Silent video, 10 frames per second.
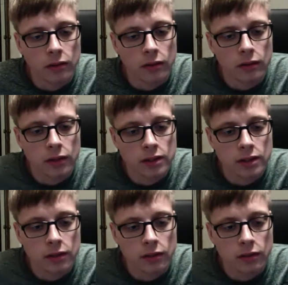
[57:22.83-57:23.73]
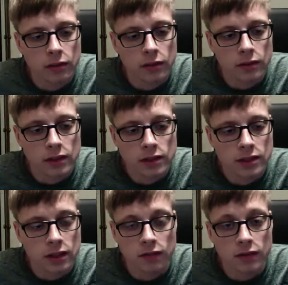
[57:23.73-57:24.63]
until this
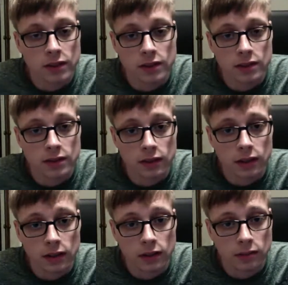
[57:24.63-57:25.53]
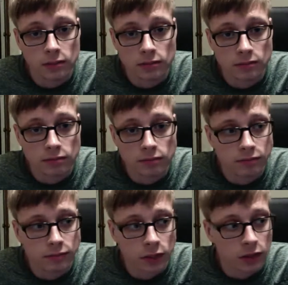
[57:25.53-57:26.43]
stuff is like,
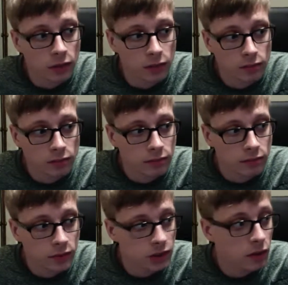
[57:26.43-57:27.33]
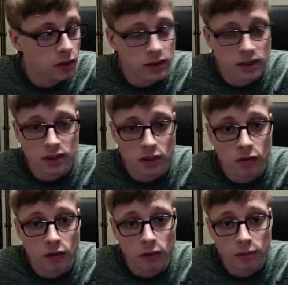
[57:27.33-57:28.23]
until all this is
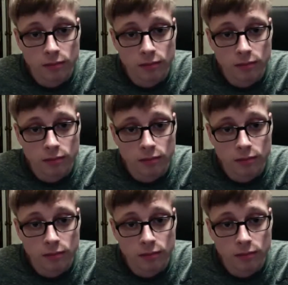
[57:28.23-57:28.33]
over.